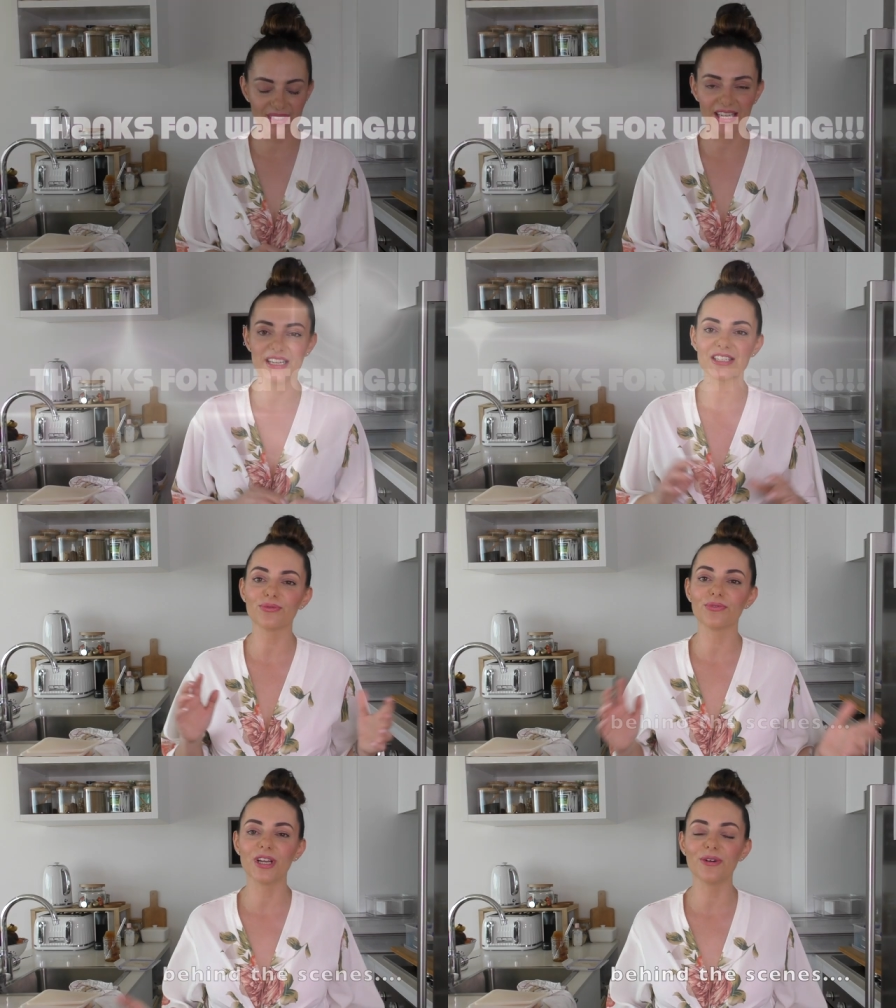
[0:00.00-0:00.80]
It is a
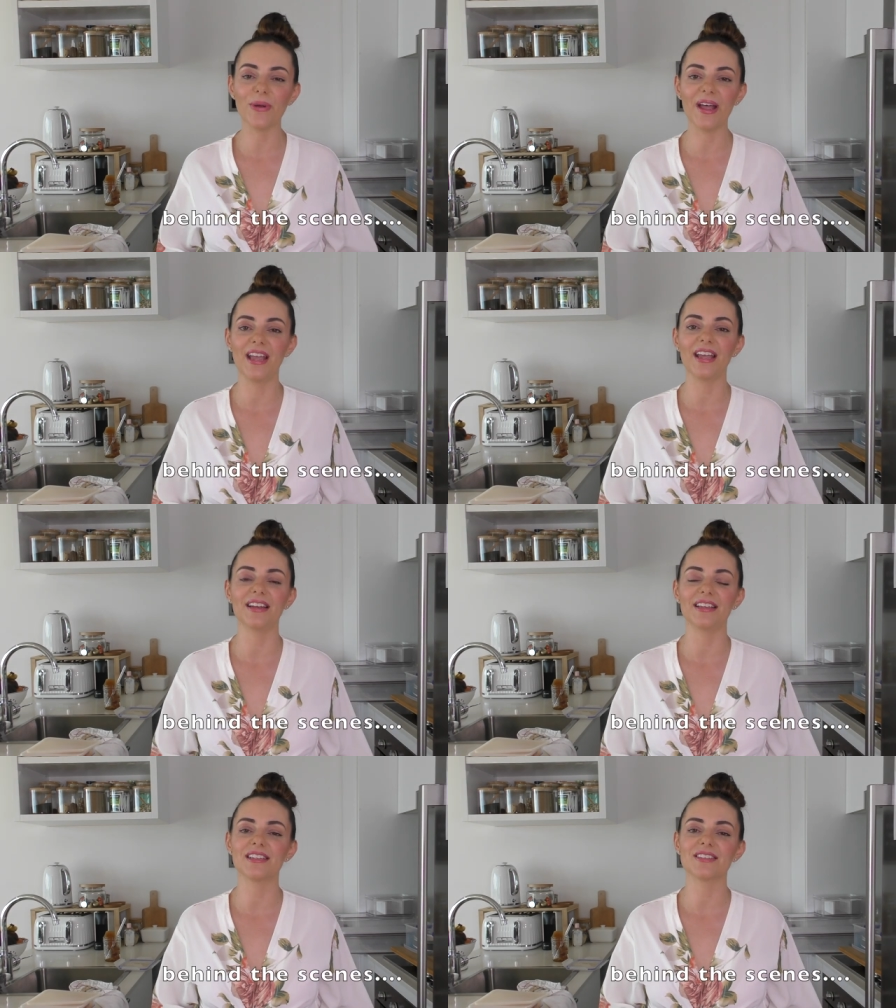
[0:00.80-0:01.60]
real
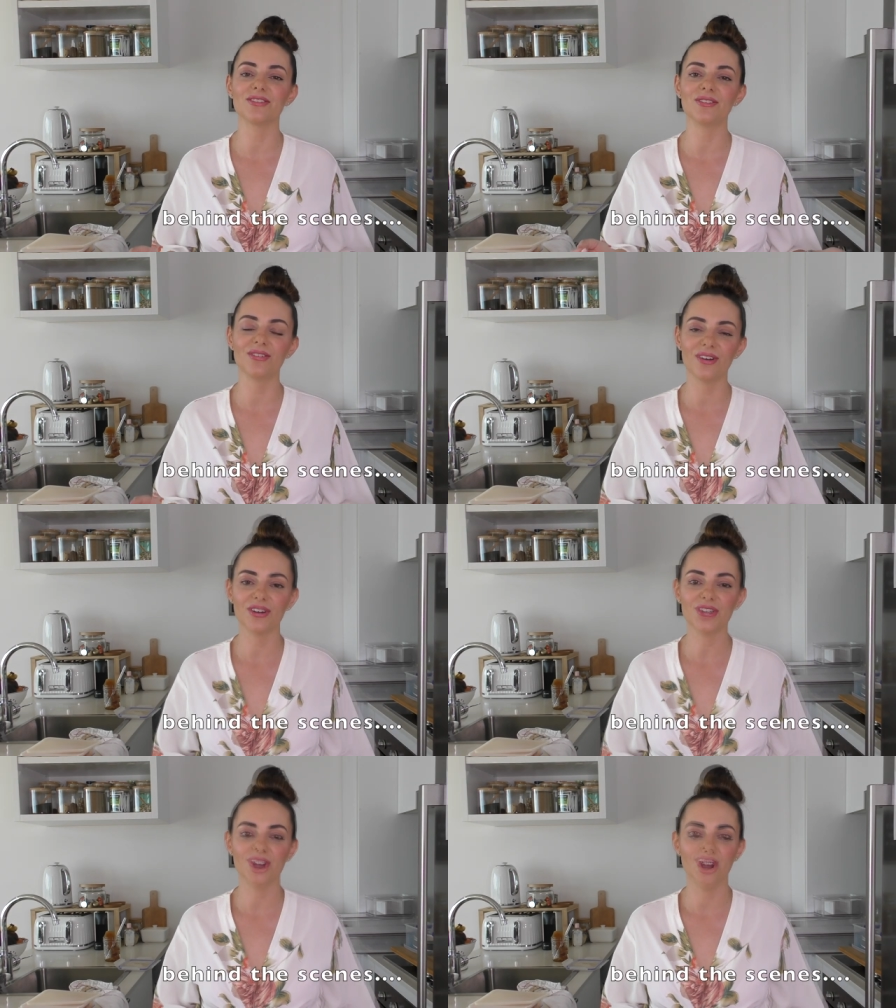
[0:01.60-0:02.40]
pain. It is
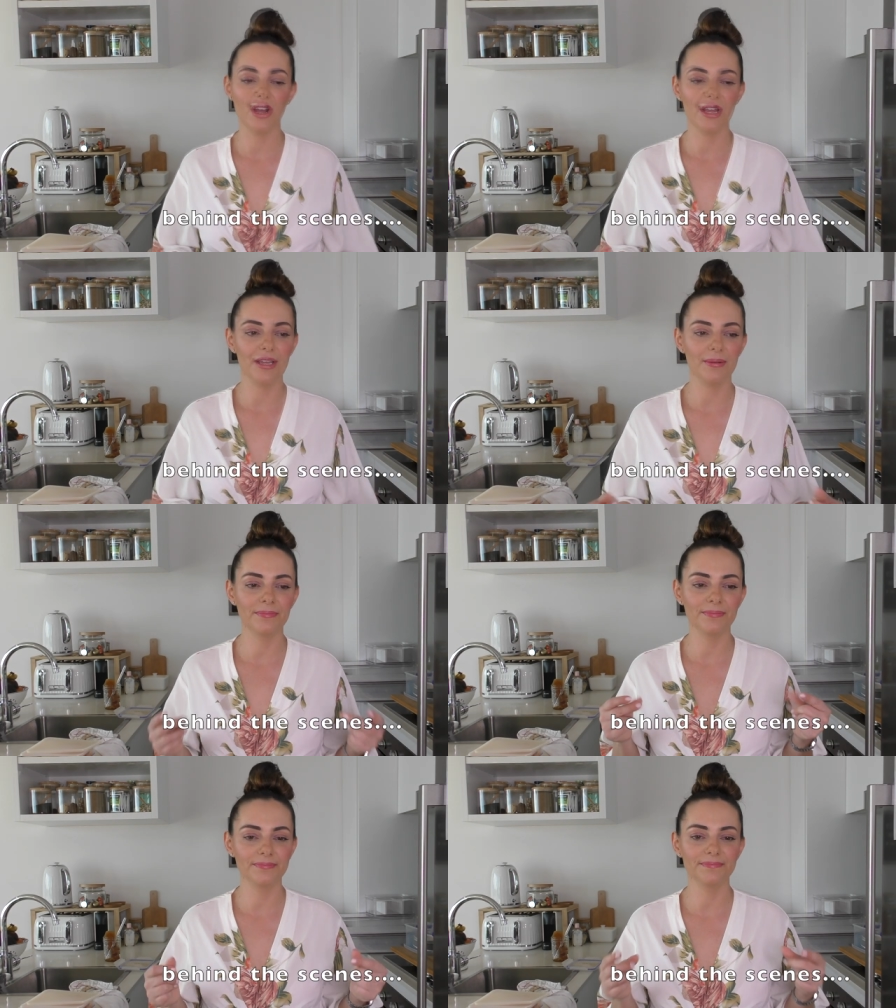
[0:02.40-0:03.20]
not
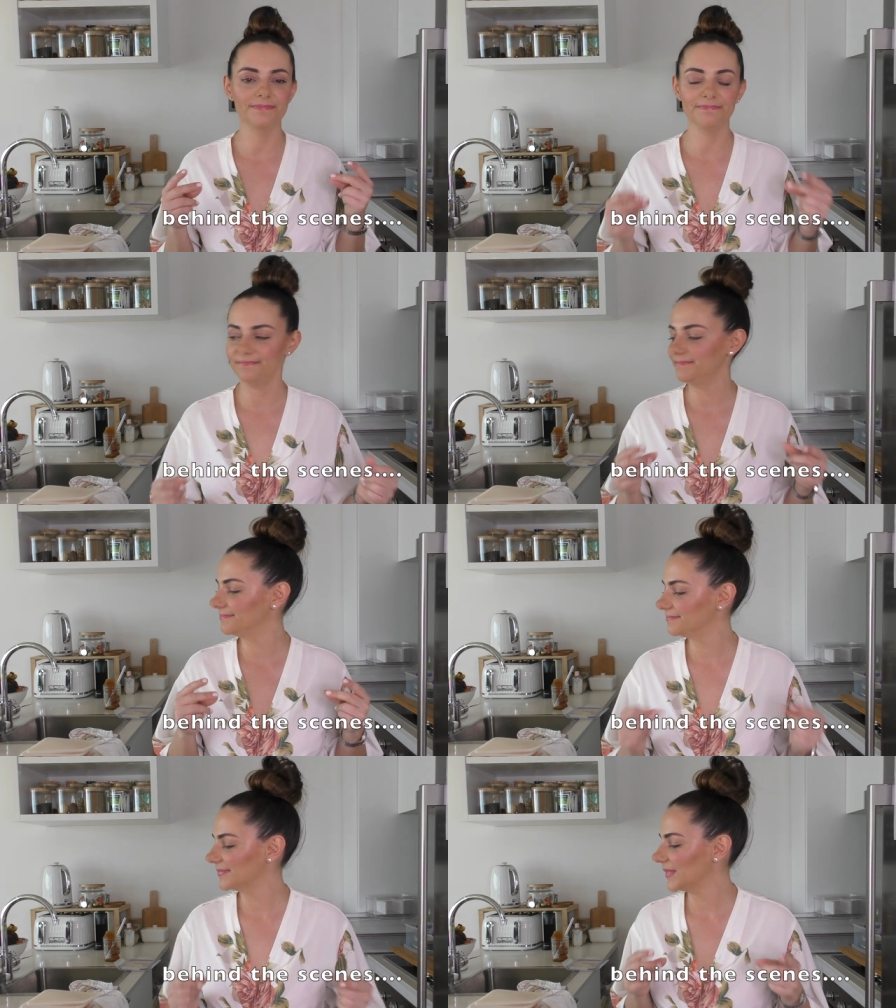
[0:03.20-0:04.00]
time.
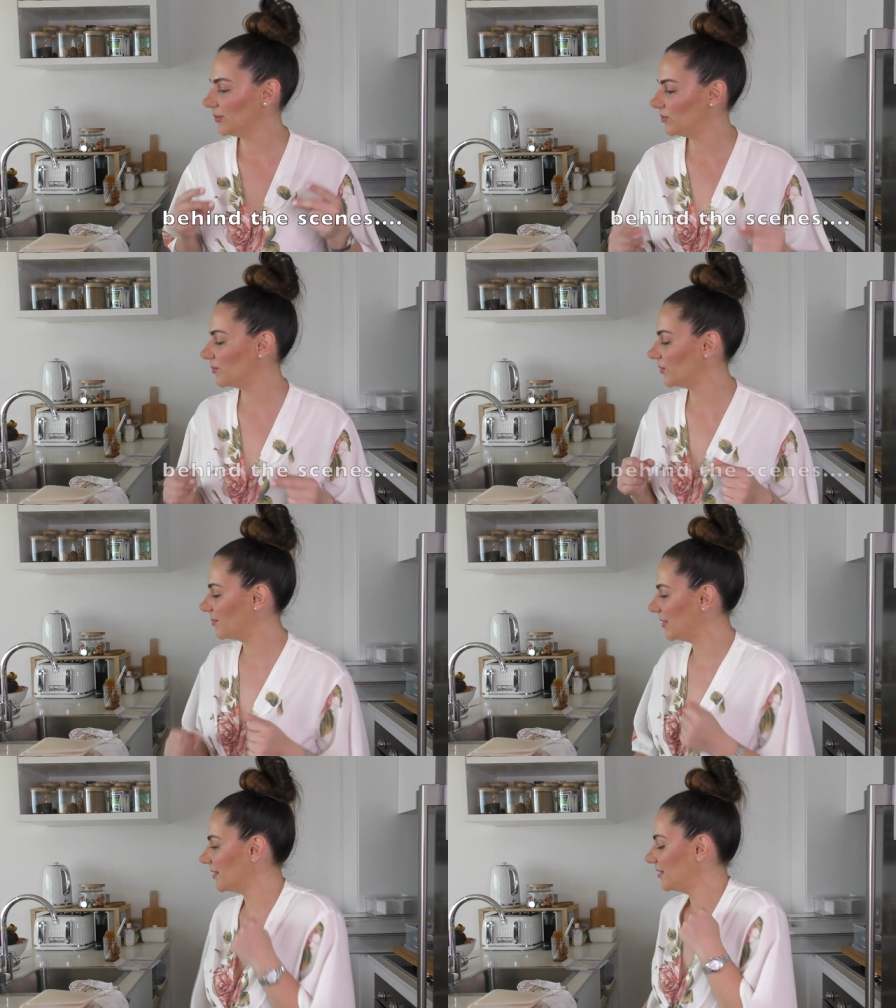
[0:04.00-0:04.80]
What, what
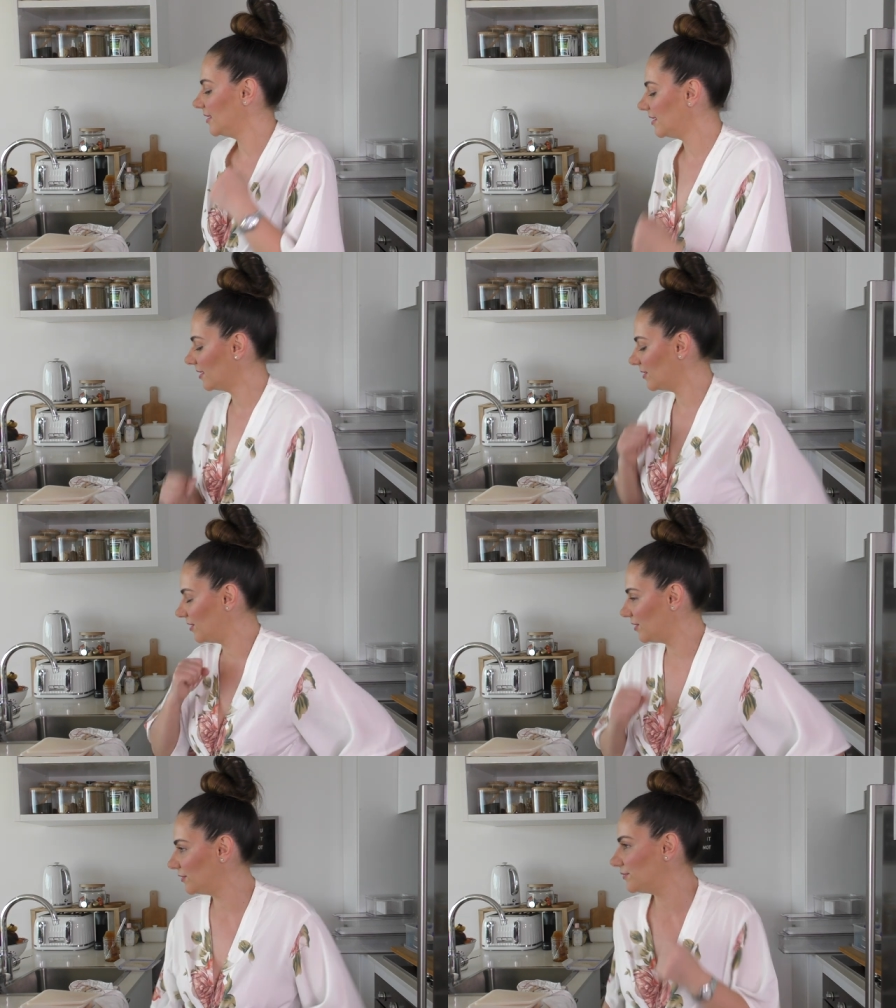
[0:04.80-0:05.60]
am I thinking
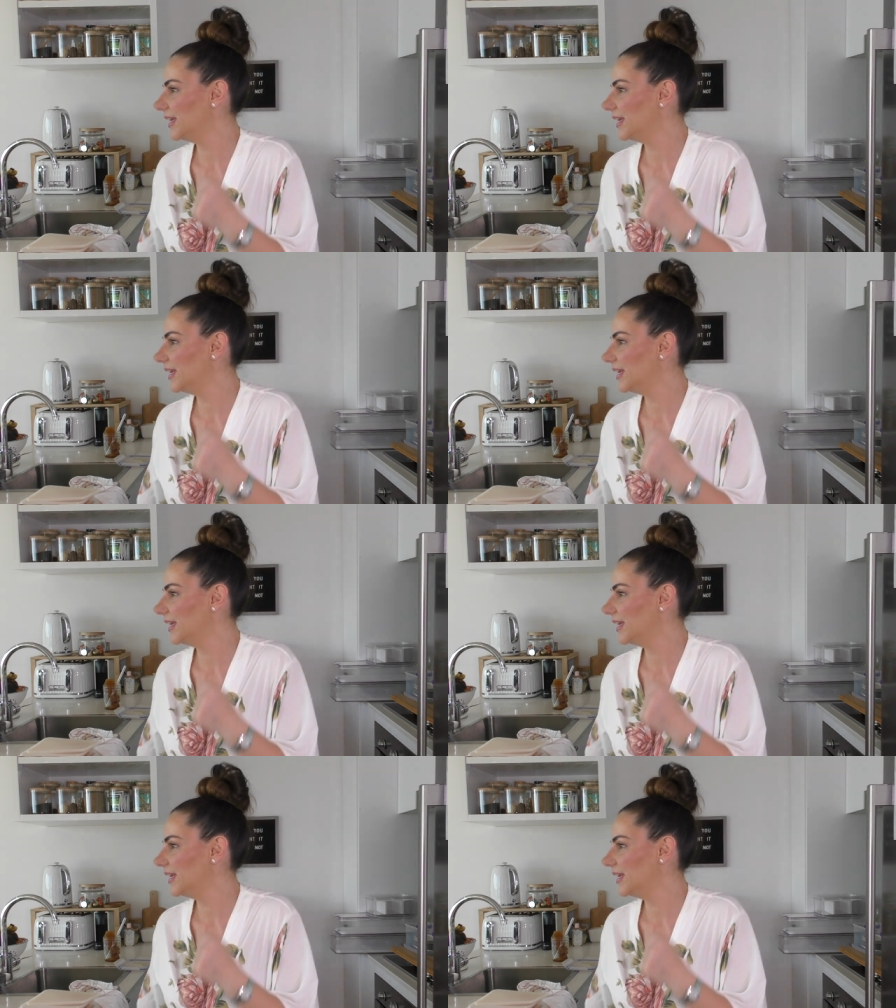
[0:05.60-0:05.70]
of?